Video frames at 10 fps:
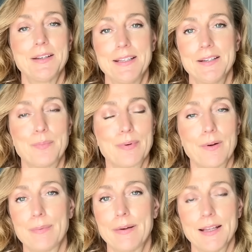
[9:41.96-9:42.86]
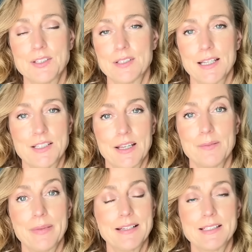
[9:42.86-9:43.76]
inappropriate. She said she had
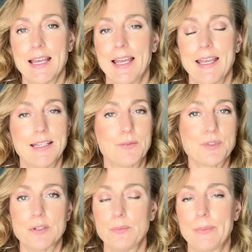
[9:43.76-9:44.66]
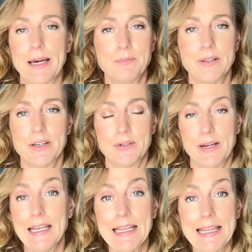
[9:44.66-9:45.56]
a bad day and there was no bad blood
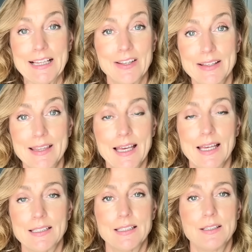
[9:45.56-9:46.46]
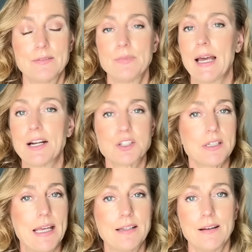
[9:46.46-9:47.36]
or anything like that. It
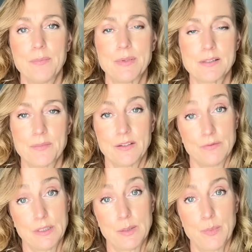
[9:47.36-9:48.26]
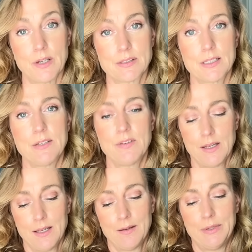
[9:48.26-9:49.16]
actually ended up in something really positive.
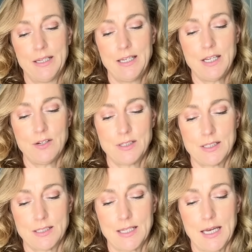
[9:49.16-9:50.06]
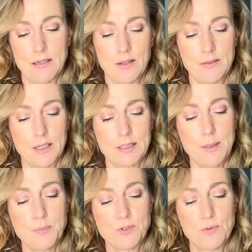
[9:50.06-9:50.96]
But here it says that the
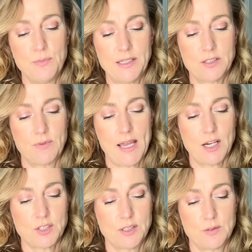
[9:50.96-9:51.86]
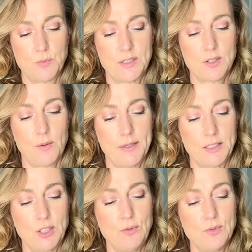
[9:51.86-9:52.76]
clip drew mixed reactions, with some
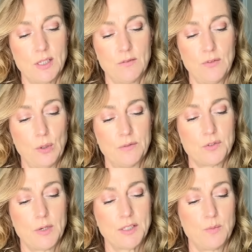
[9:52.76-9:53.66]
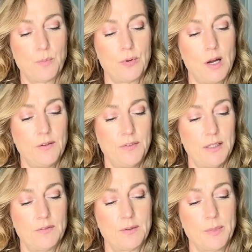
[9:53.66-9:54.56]
accusing Flaa of trying to
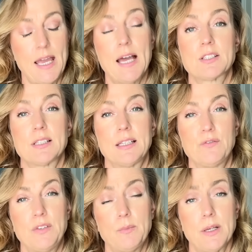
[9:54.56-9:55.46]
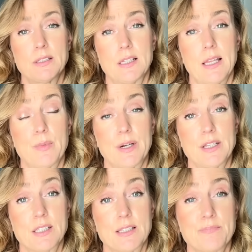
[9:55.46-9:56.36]
profit from canceling female
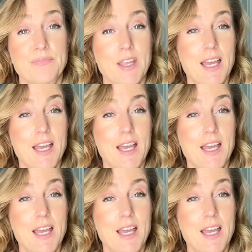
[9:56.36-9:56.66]
celebrities.